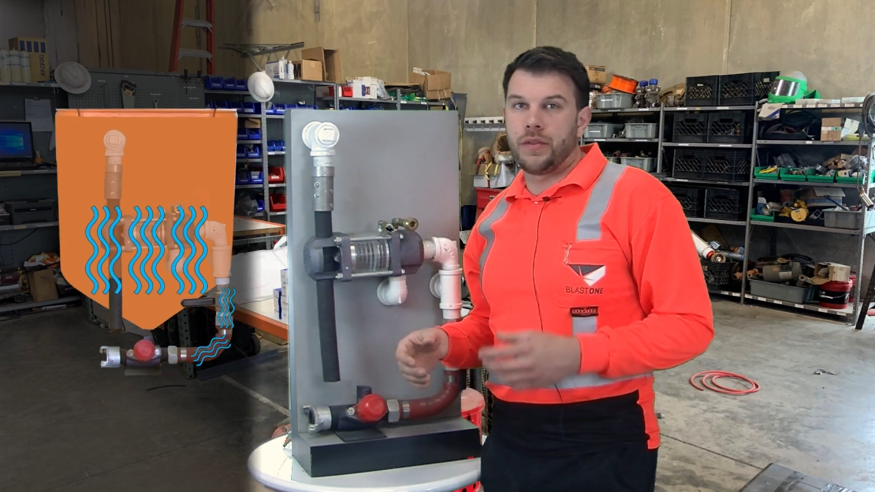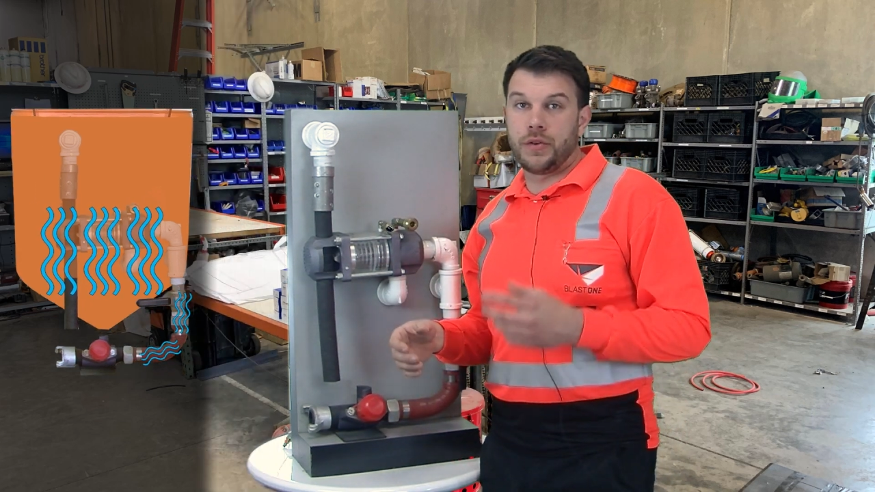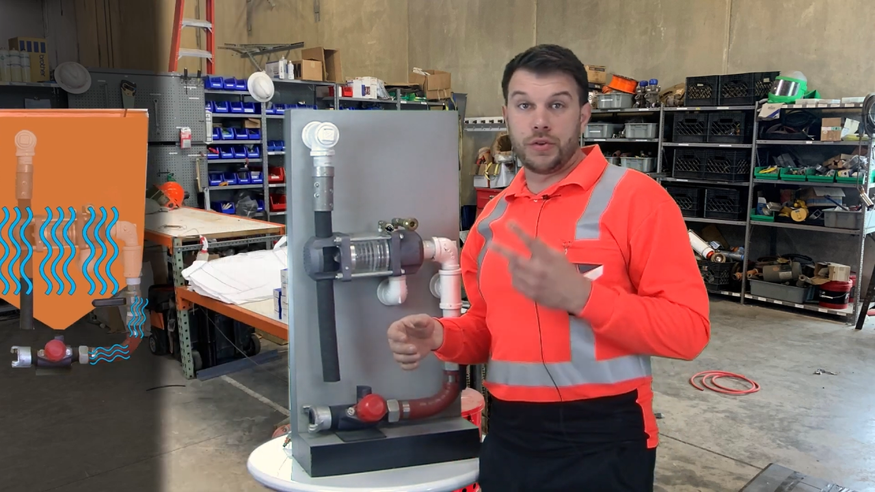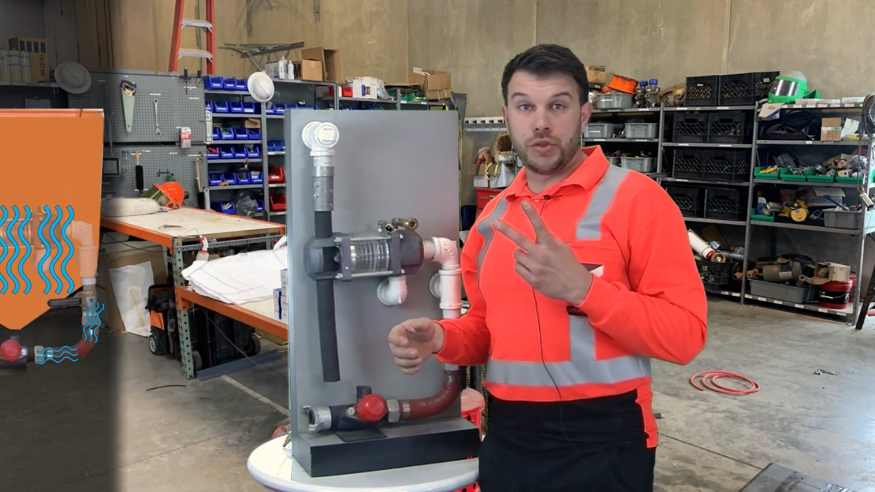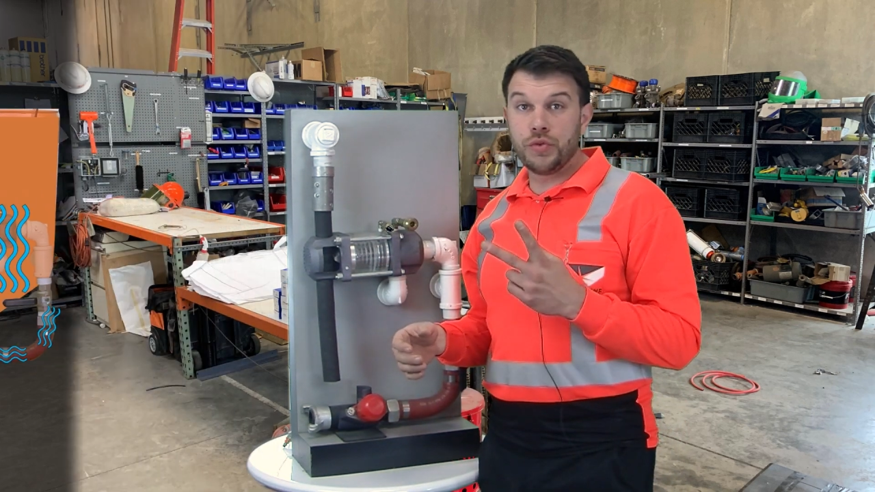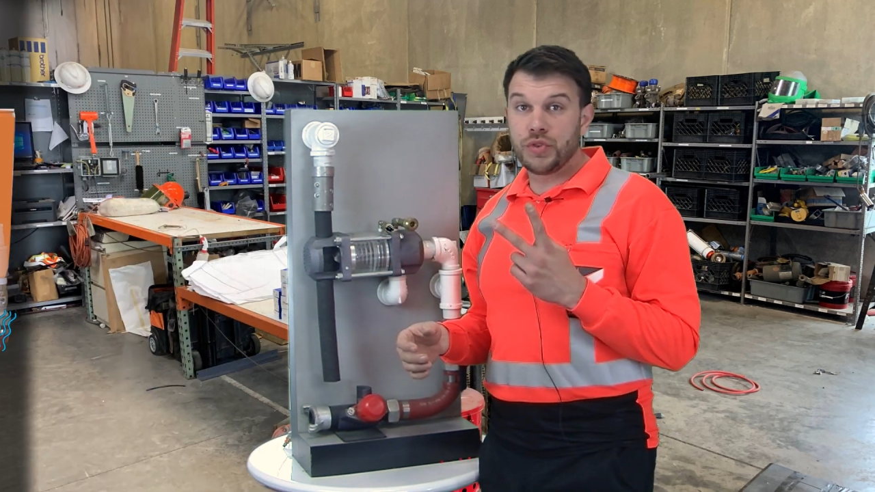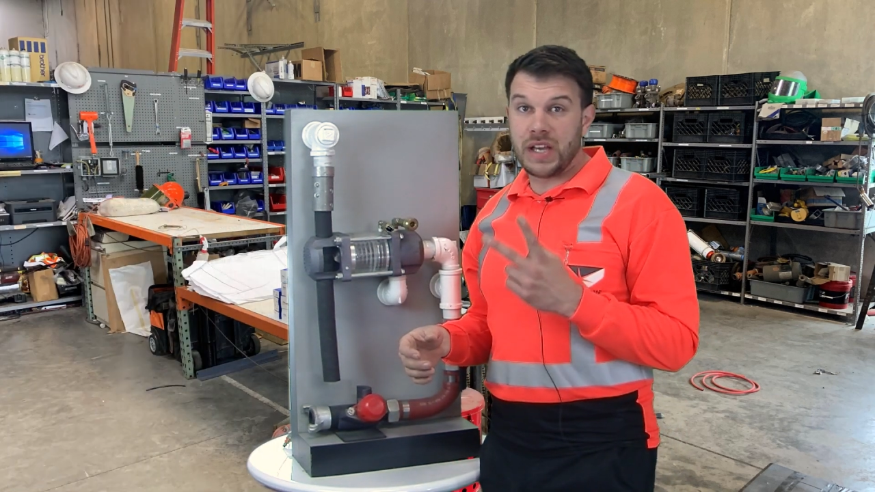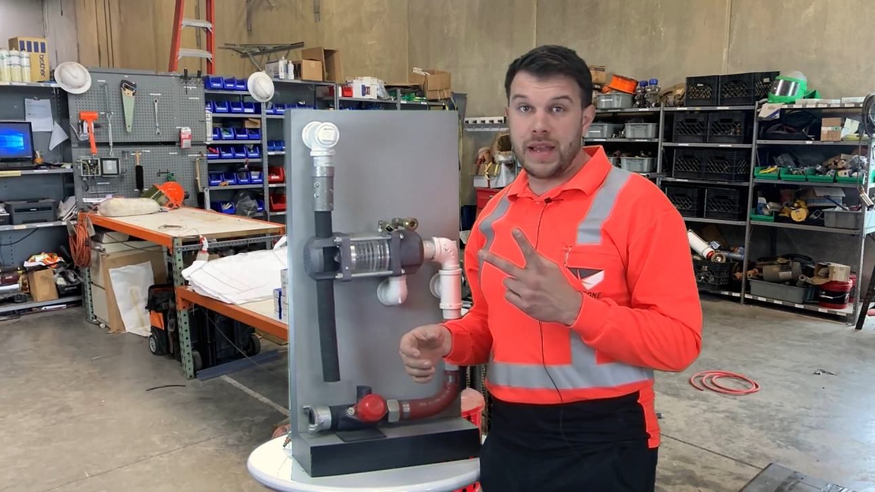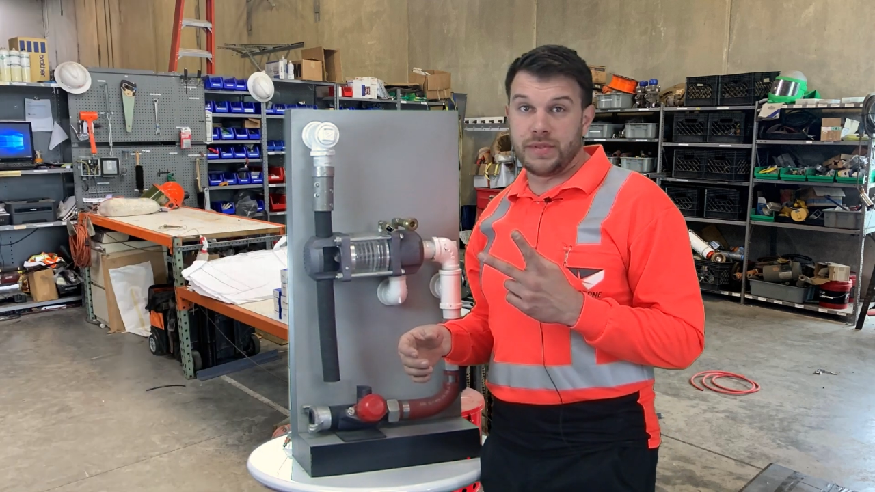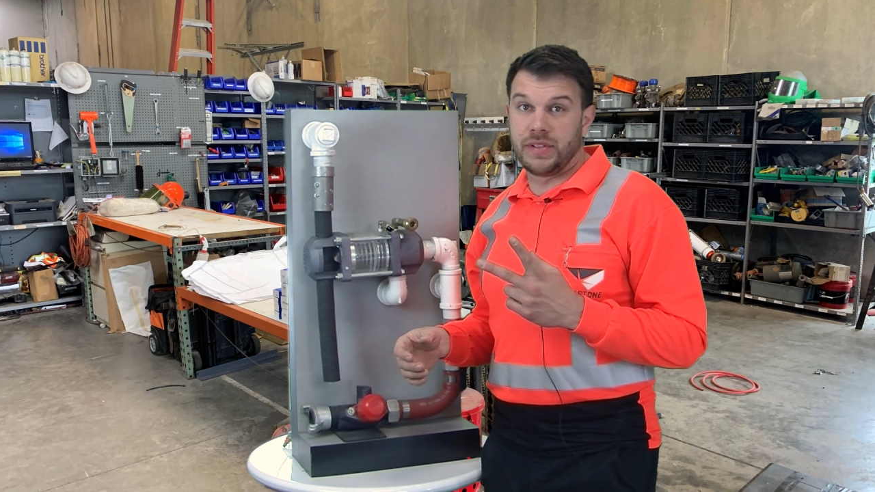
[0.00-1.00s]
There are two
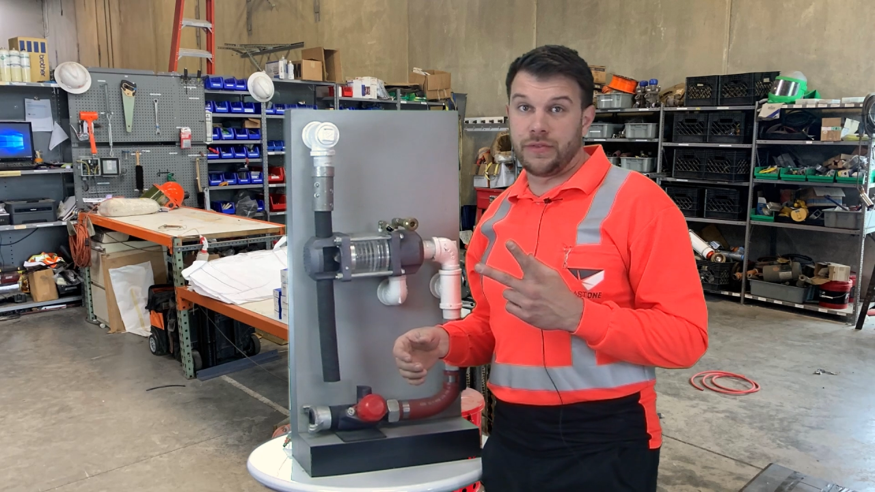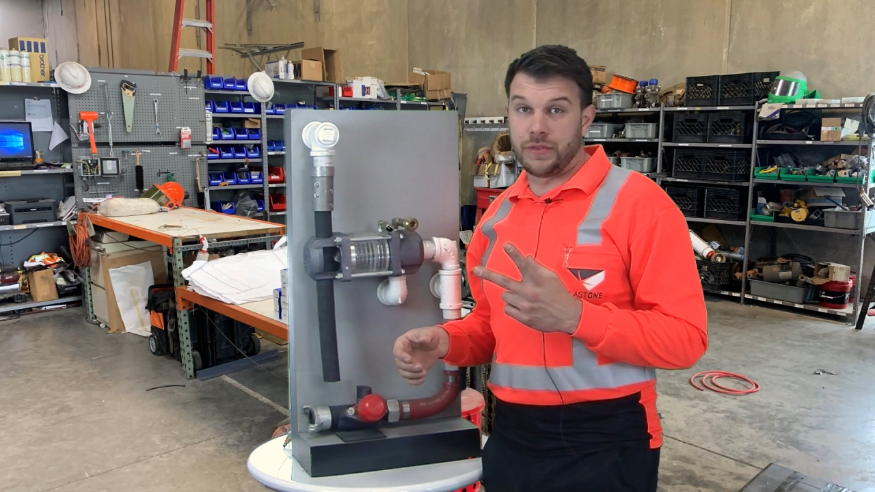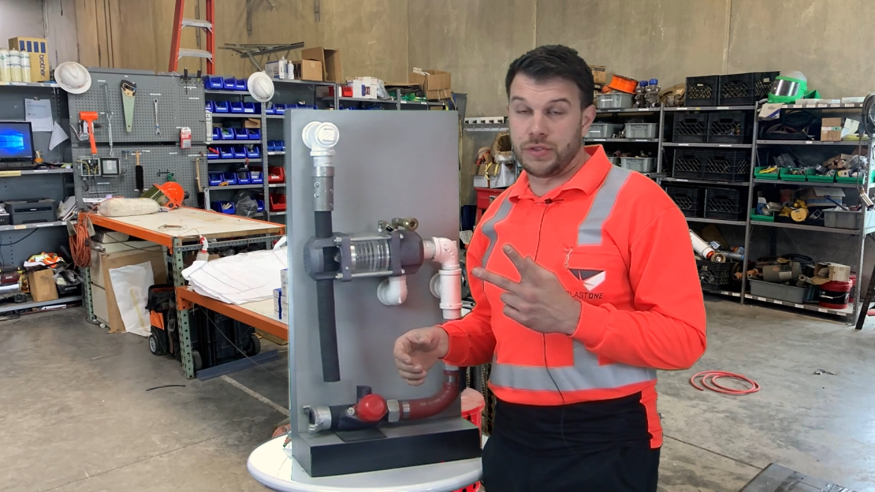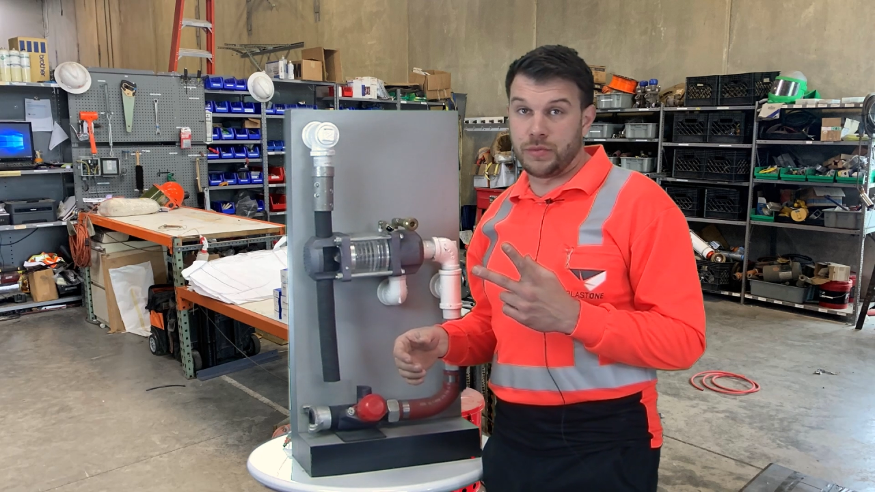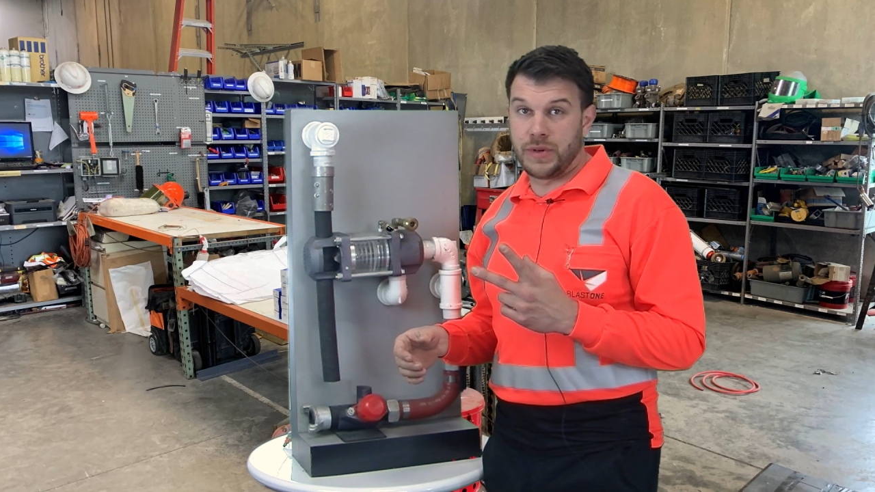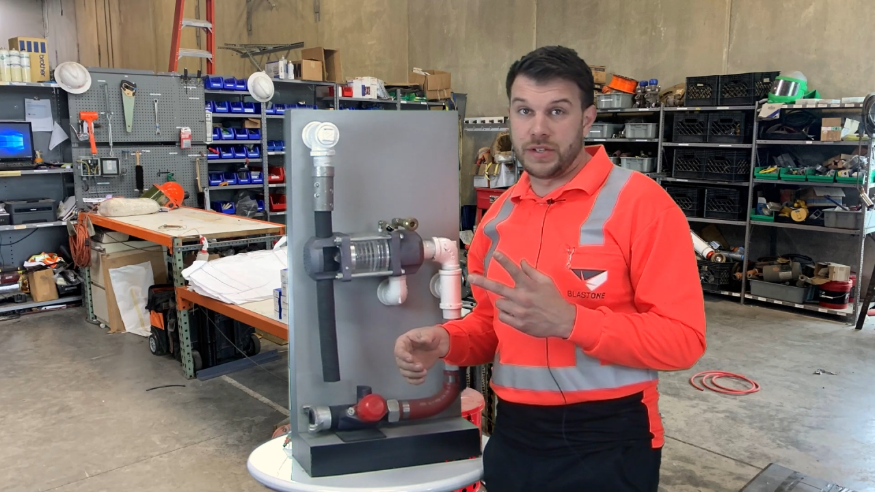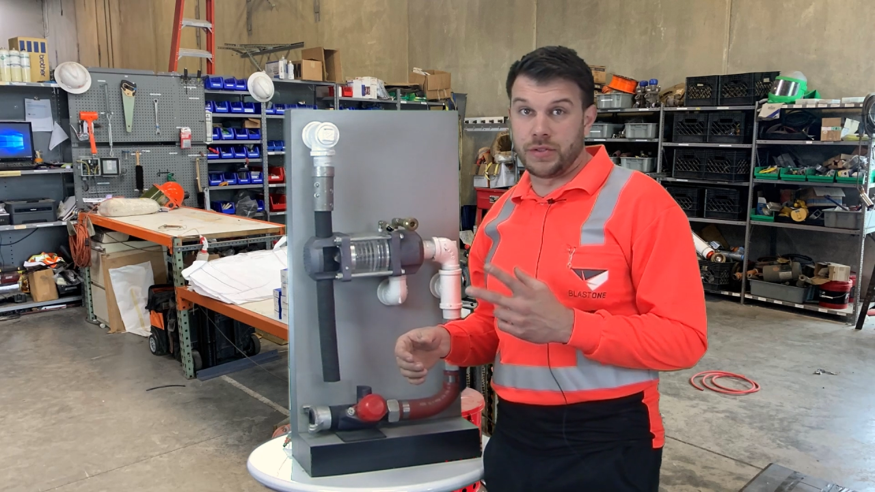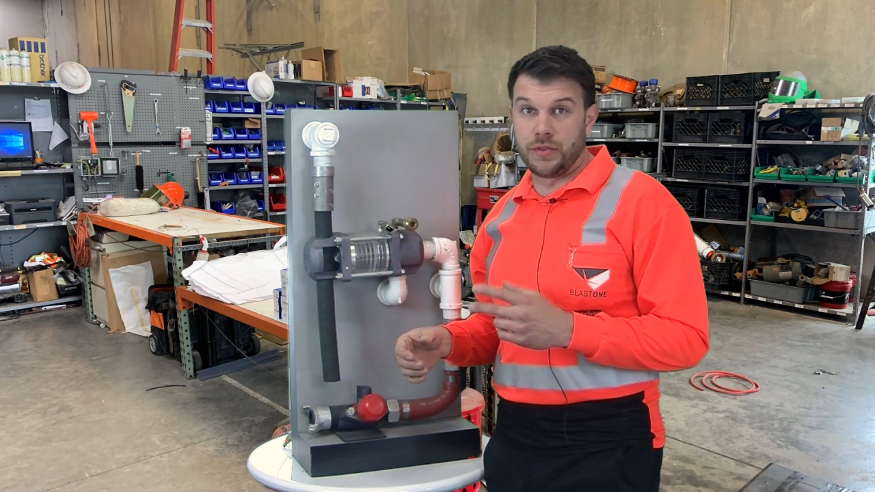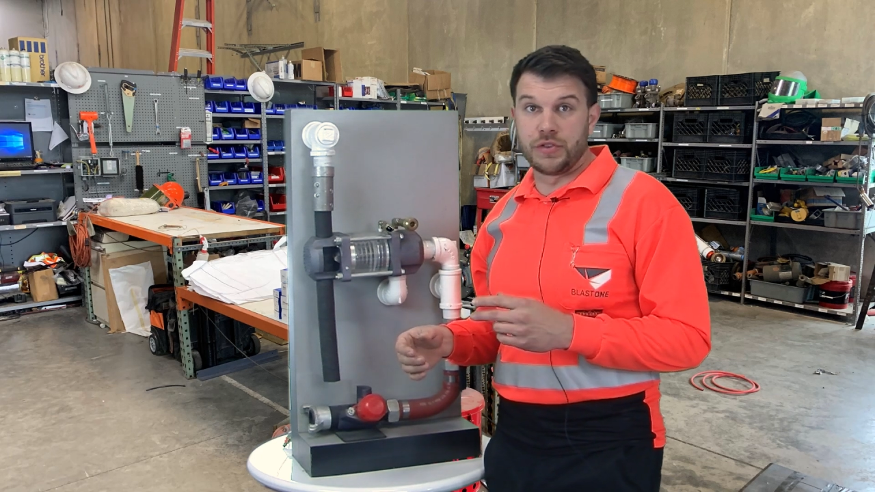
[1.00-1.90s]
types of differential pressure.